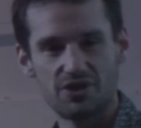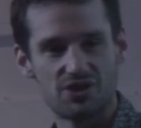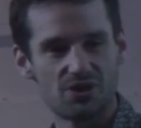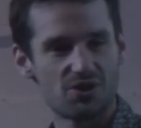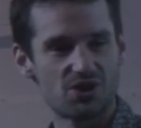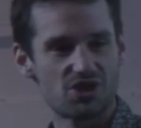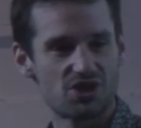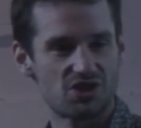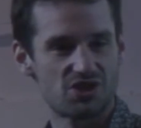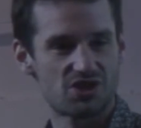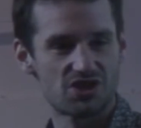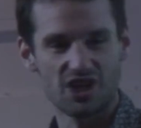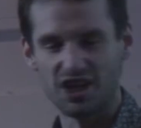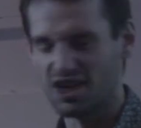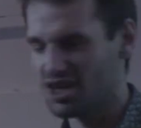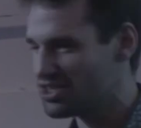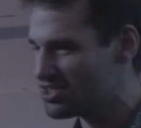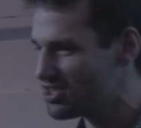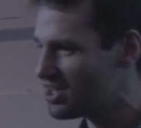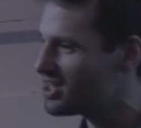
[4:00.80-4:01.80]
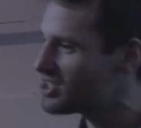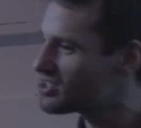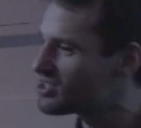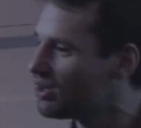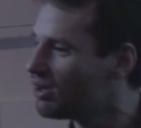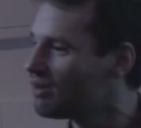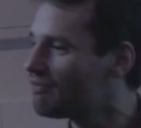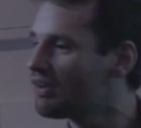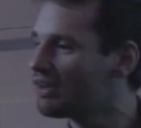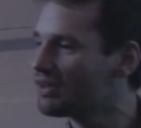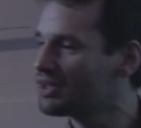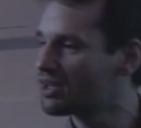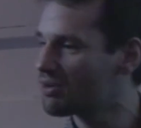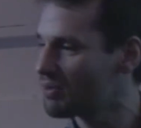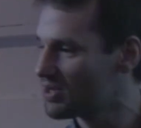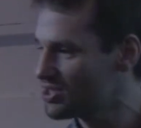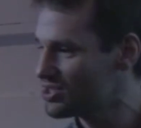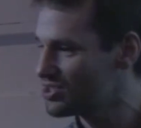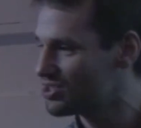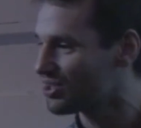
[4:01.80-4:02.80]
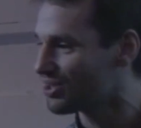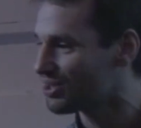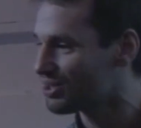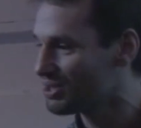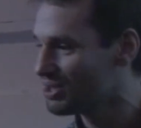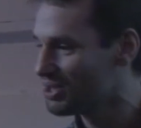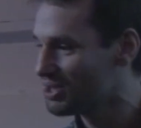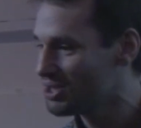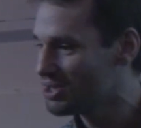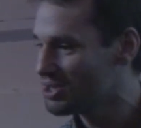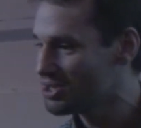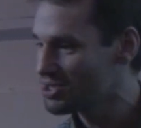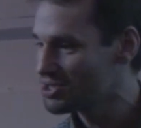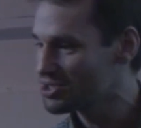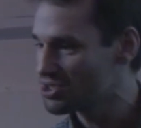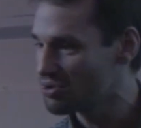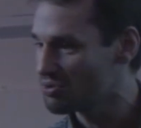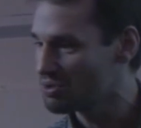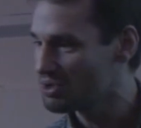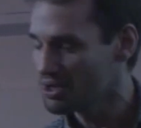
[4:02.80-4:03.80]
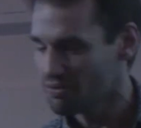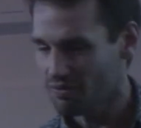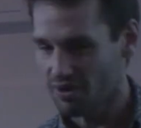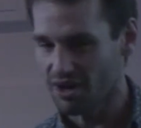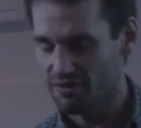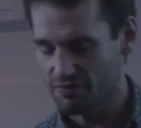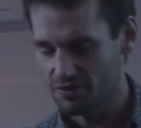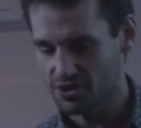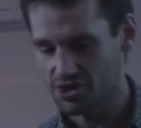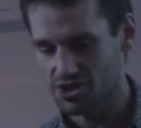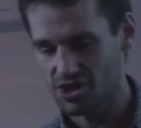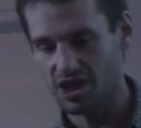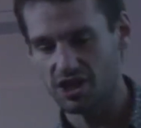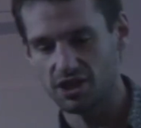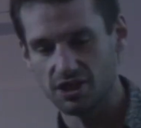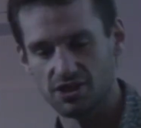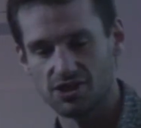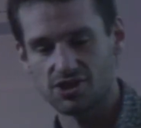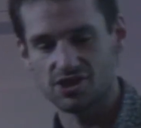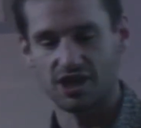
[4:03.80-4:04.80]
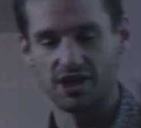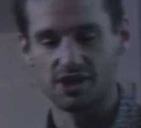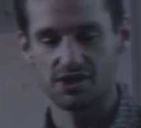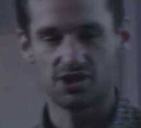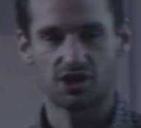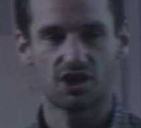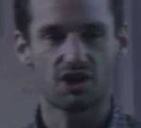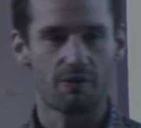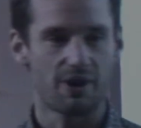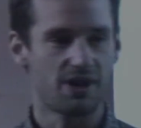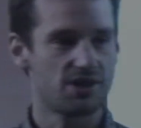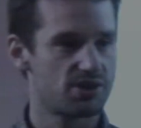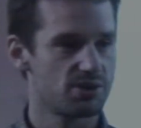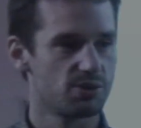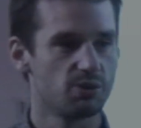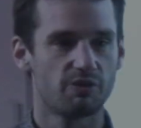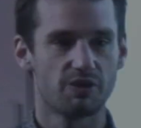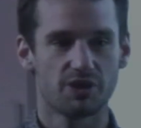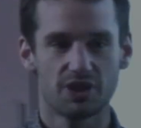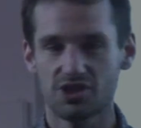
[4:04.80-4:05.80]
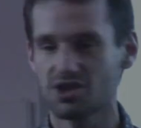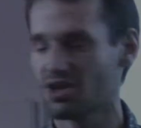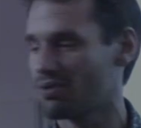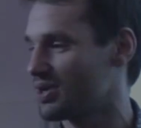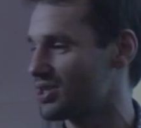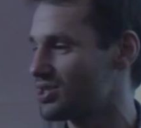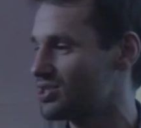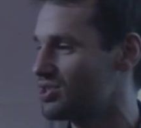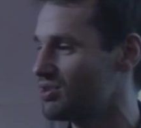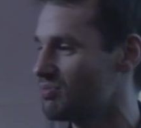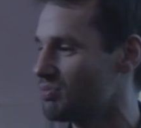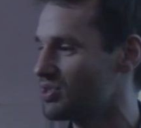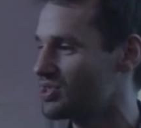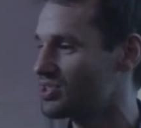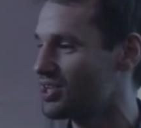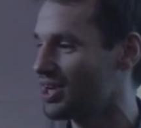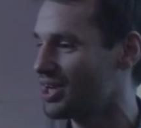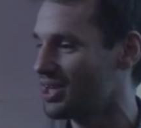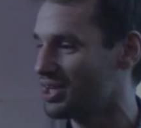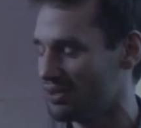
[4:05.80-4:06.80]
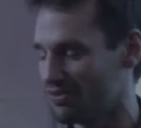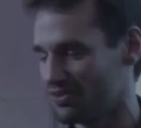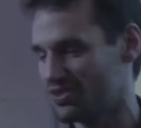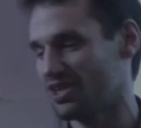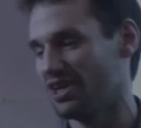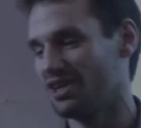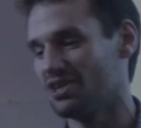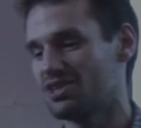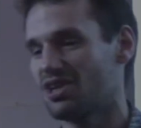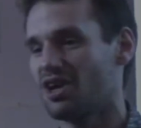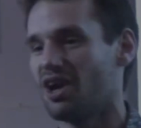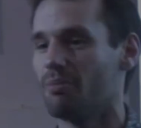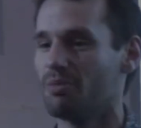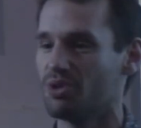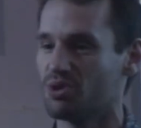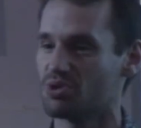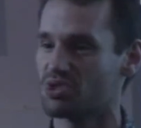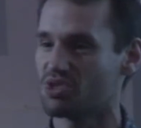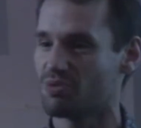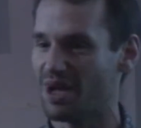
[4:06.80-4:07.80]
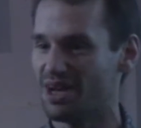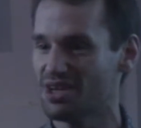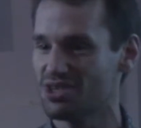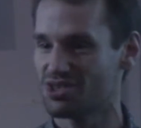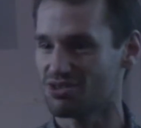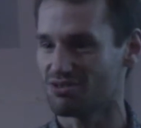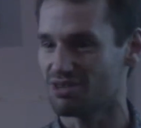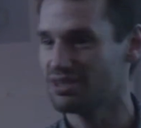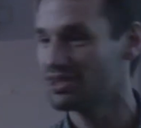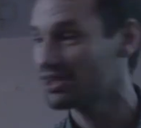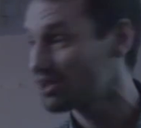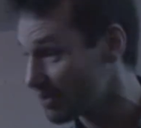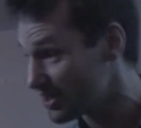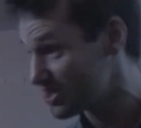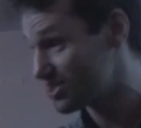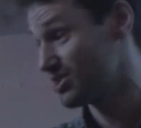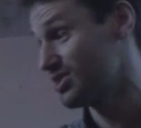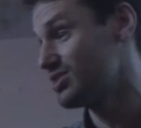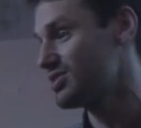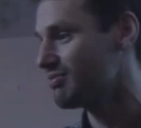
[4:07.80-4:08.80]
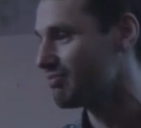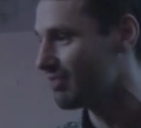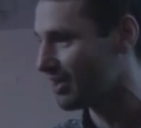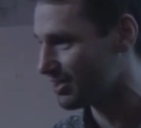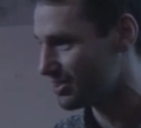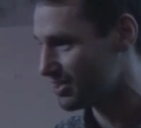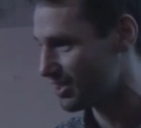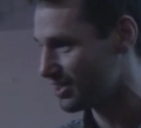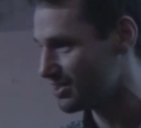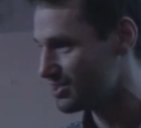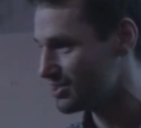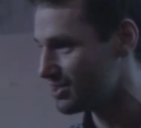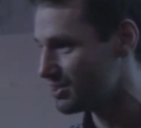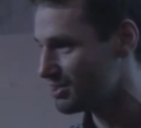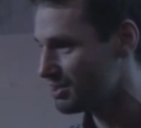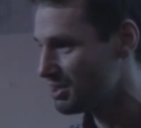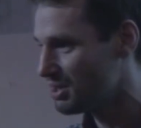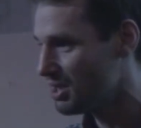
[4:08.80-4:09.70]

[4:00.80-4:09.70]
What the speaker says: reductionist science, then it's not a valid question. So rather than saying, is science the correct tool for this question, we're saying if science can't be used to answer it, the question's invalidated.